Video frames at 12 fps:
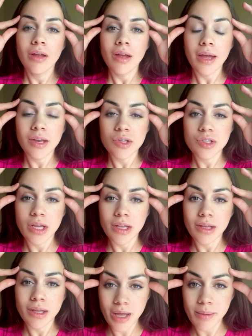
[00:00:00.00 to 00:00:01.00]
and
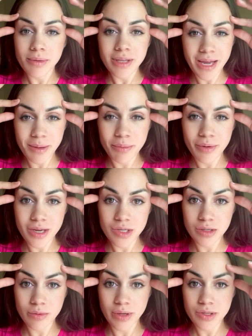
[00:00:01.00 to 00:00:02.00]
gently apply
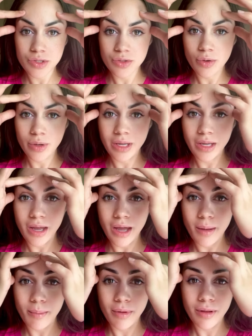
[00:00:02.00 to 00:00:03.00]
pressure while stroking
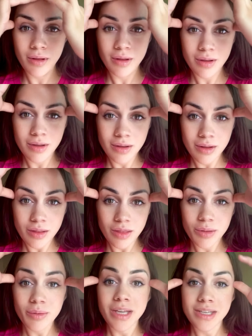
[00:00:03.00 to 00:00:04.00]
up 3